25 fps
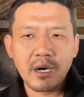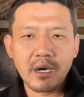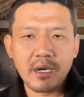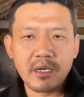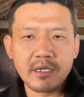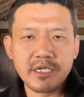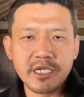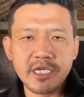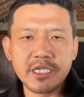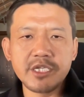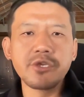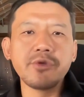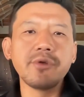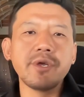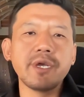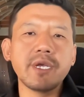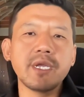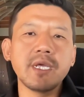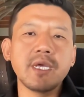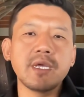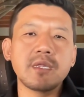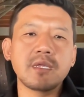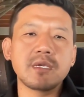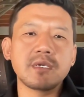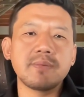disunity
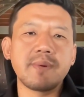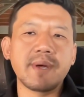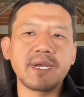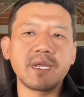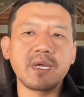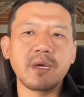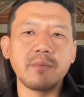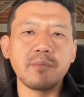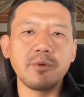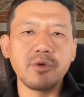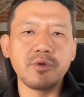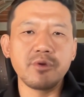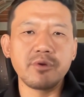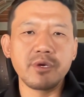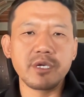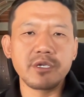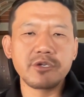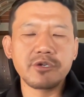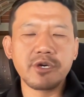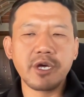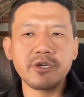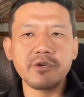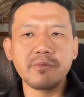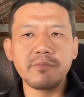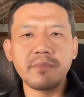in the Tibetan community,
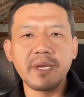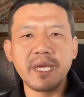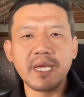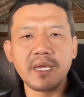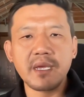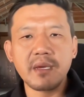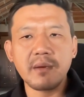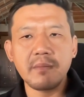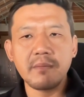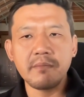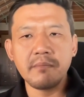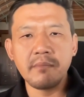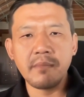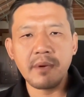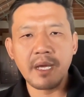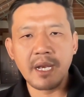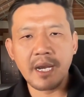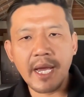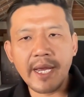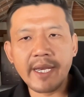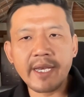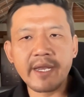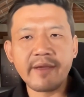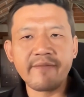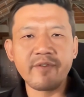trying to
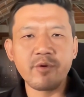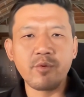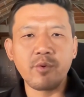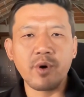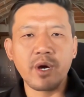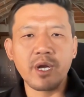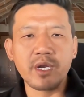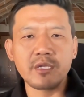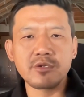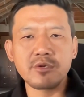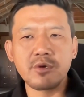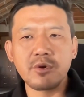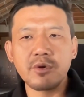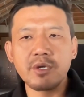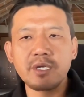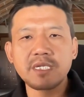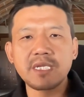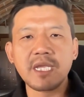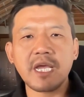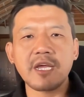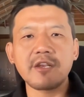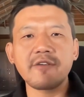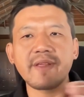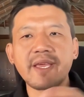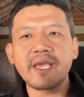malign everyone. So it's
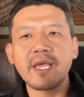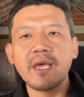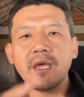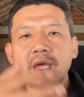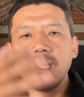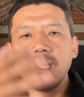kind of like